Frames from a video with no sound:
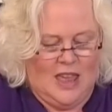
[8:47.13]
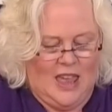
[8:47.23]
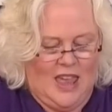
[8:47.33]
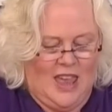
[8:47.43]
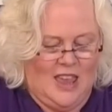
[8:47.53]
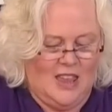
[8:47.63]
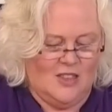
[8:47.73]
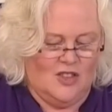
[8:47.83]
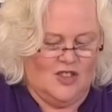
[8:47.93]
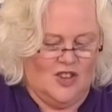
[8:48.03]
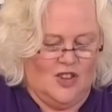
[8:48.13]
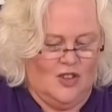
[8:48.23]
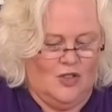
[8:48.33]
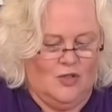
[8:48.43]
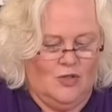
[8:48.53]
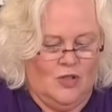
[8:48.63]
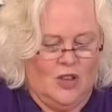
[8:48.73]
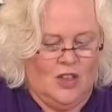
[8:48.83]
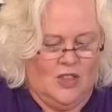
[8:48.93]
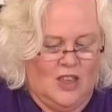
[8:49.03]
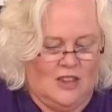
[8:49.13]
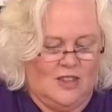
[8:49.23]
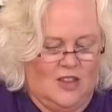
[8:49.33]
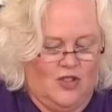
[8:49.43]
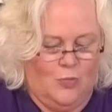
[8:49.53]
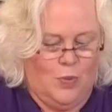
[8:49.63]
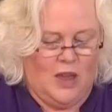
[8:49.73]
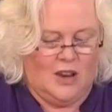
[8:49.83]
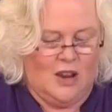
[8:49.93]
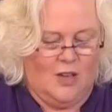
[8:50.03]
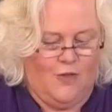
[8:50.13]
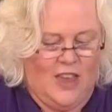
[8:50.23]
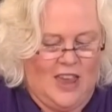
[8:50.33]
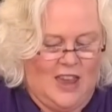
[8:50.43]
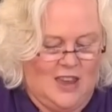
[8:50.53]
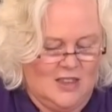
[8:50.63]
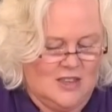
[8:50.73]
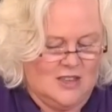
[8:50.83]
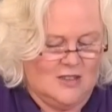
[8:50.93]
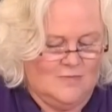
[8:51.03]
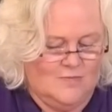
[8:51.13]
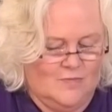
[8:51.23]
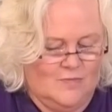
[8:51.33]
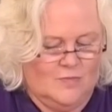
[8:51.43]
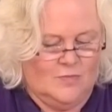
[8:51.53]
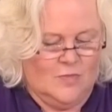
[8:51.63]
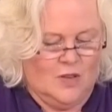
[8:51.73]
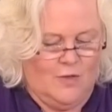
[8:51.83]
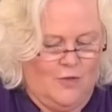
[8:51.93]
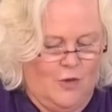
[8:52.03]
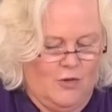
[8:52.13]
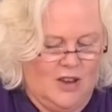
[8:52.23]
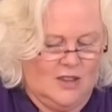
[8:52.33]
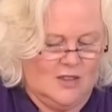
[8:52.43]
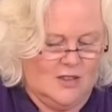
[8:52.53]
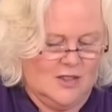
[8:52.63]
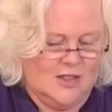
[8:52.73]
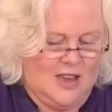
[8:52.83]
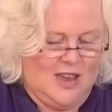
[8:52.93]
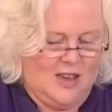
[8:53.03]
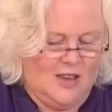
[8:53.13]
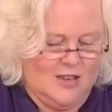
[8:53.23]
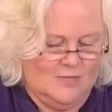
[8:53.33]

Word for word: into this, there should be enough heat for it to stick.